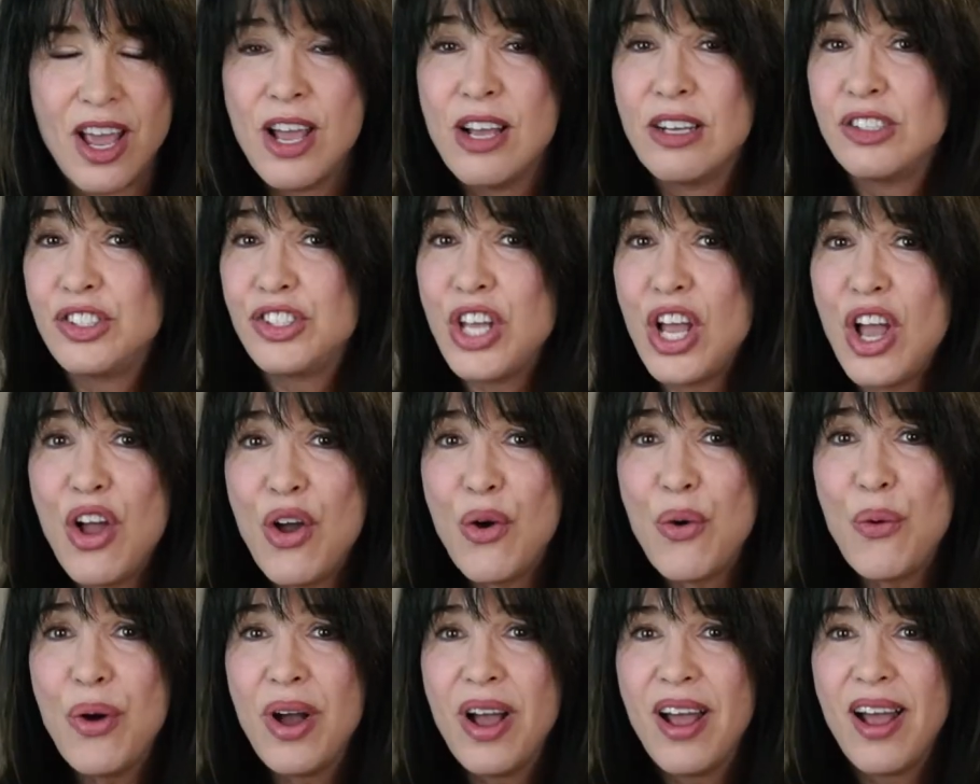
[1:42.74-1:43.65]

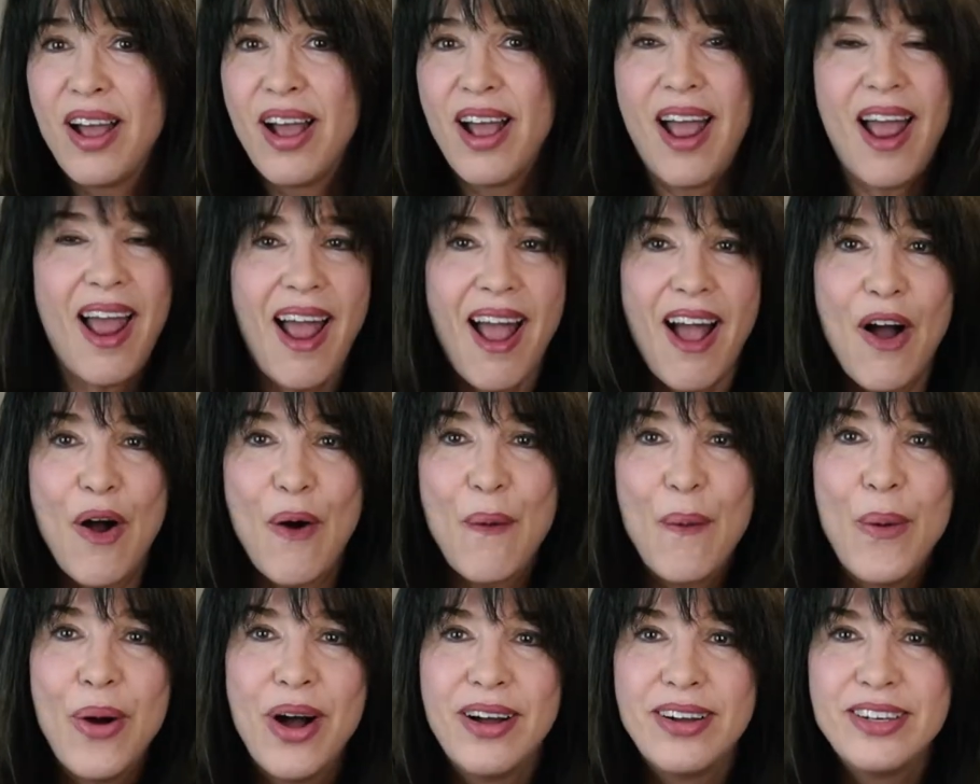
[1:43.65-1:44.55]
So,
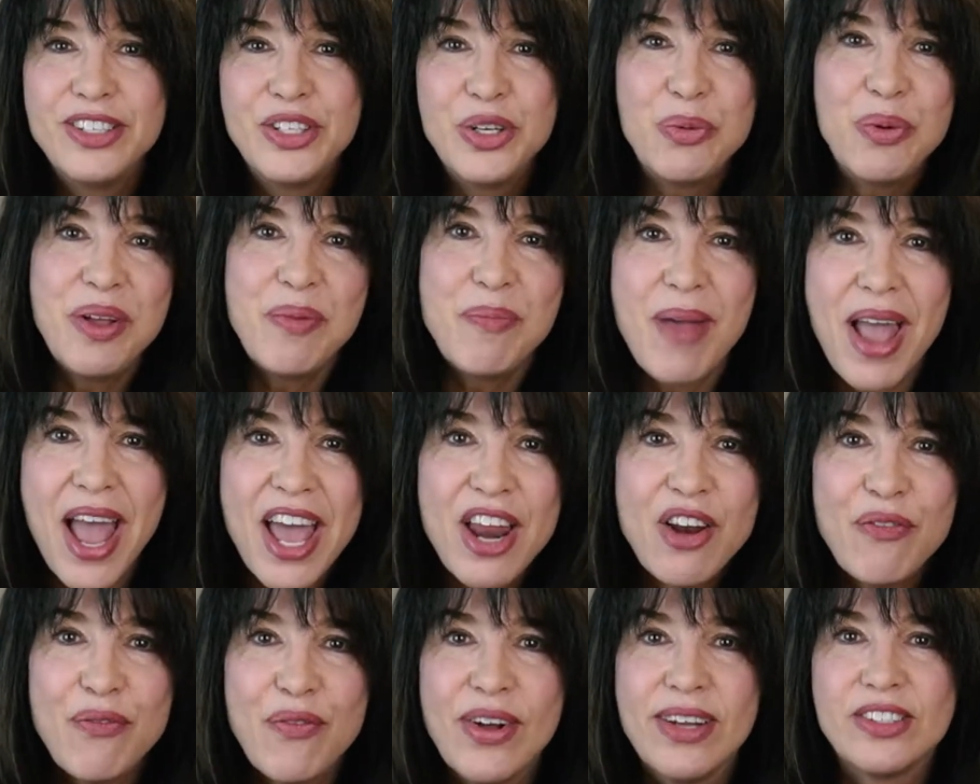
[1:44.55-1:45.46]
how do we
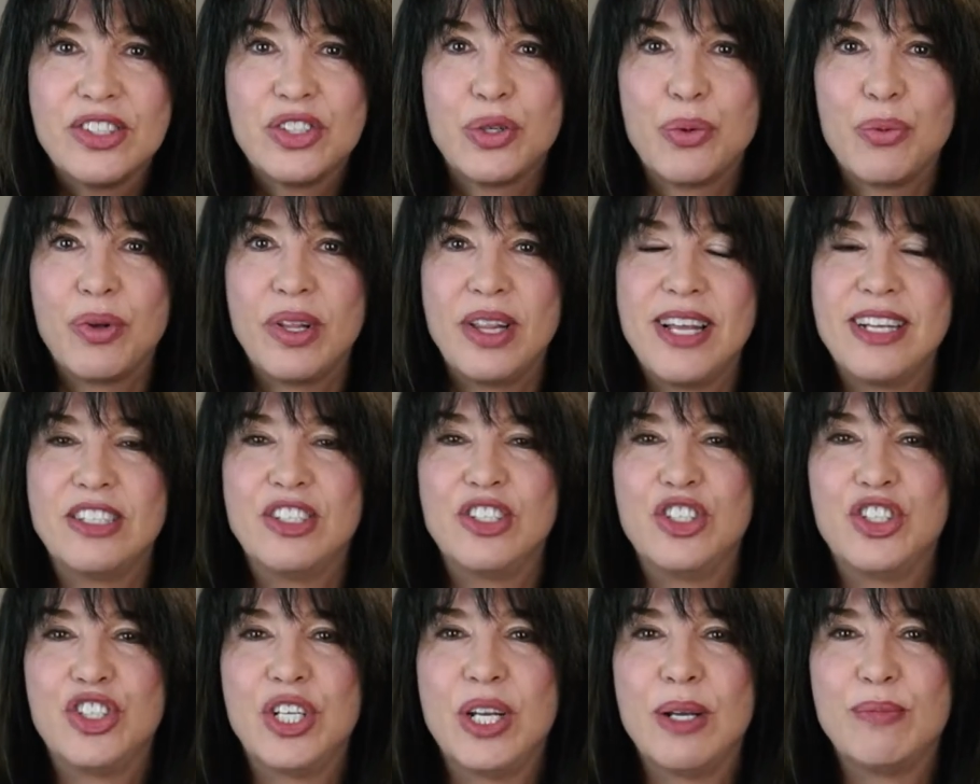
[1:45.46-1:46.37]
manifest the
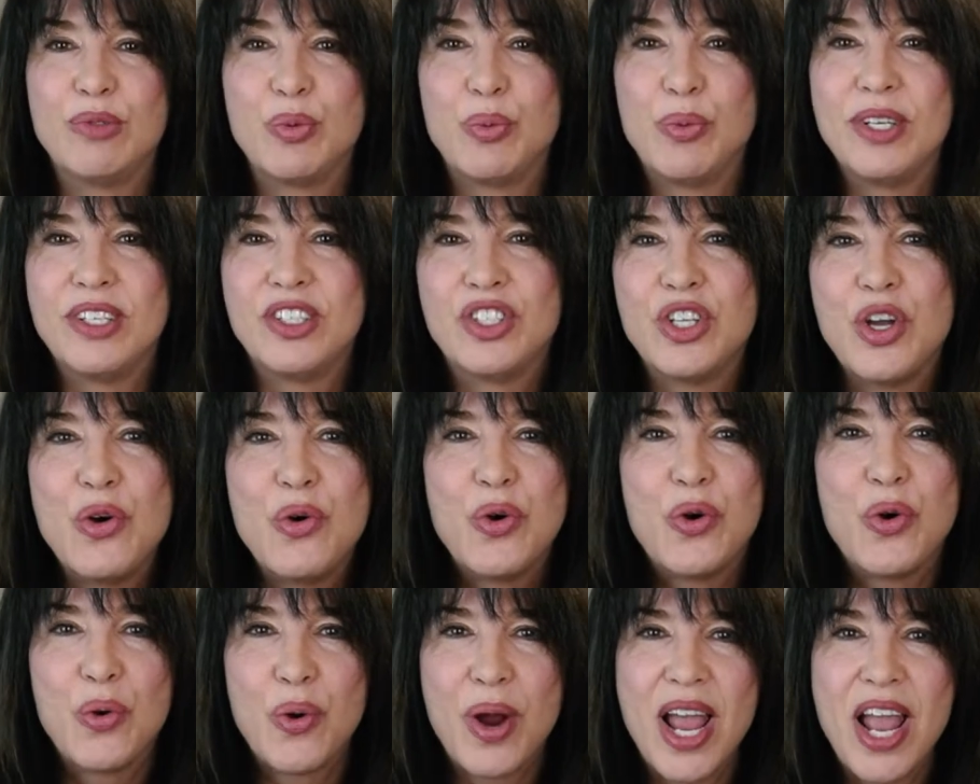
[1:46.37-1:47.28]
relationships we so
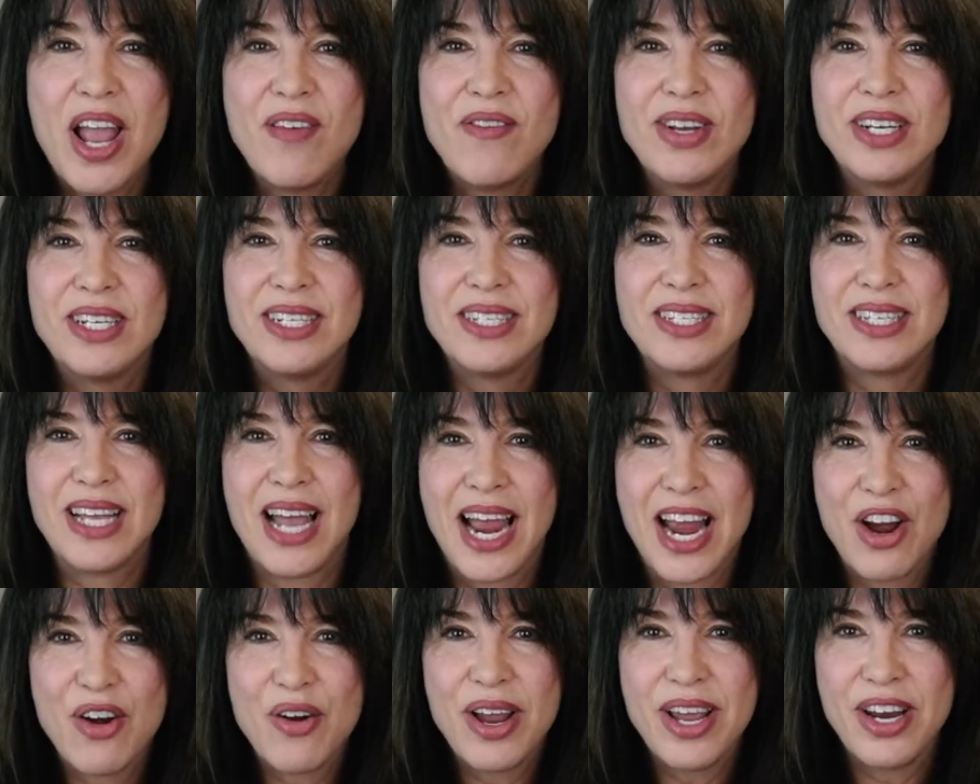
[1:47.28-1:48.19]
crave and
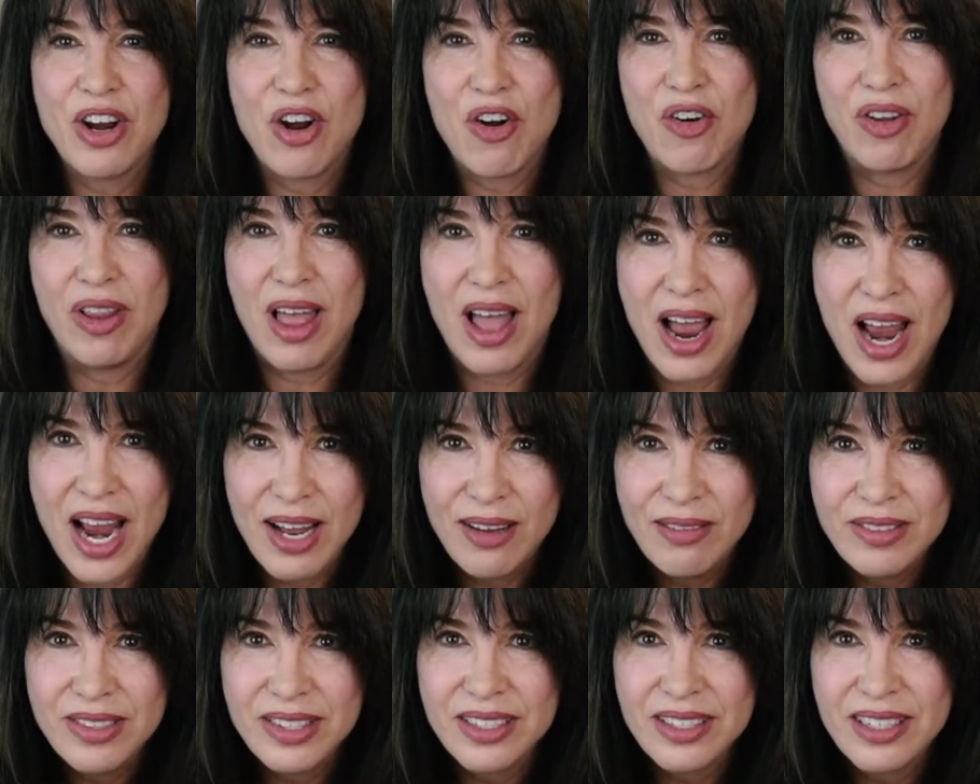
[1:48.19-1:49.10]
desire in our
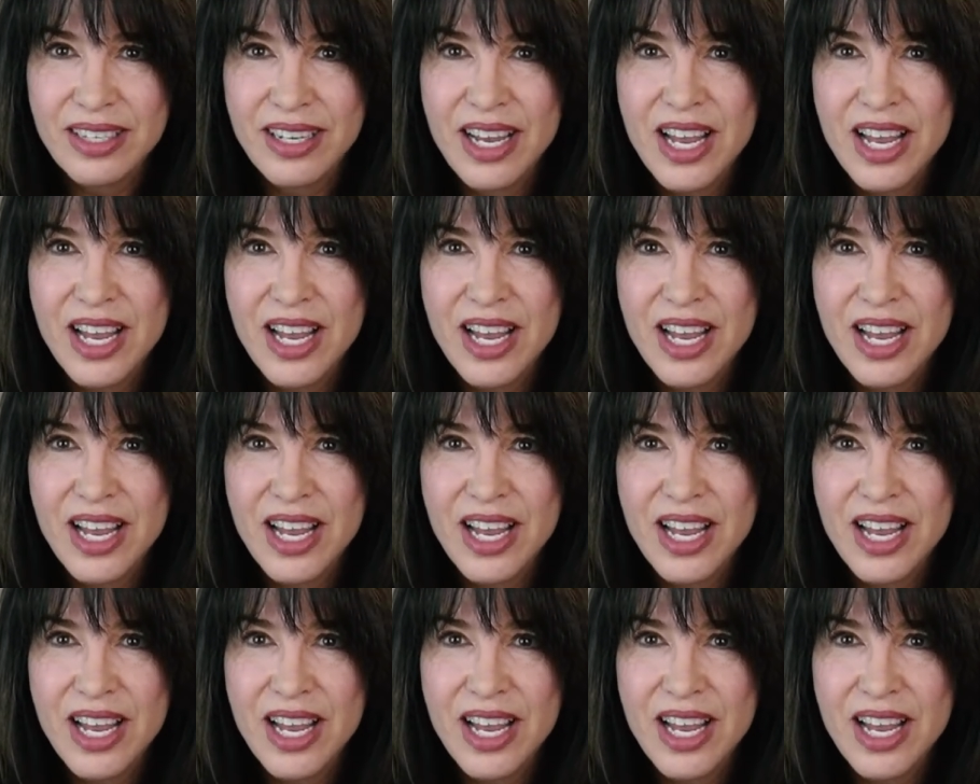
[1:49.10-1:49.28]
lives?